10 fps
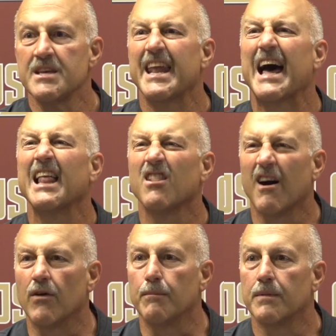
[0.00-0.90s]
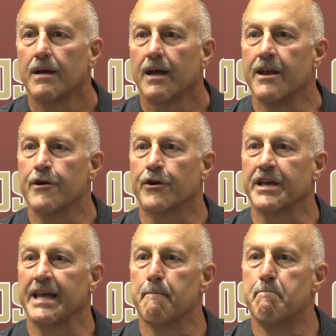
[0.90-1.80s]
And I love them. And they're going
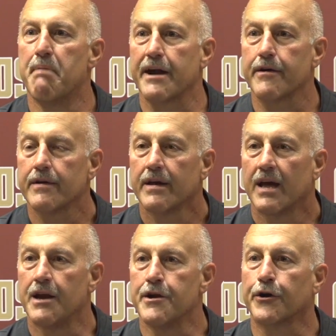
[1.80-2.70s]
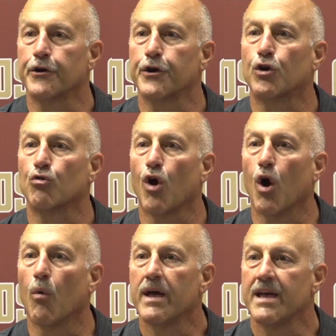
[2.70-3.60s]
to get better, and they're going to grow.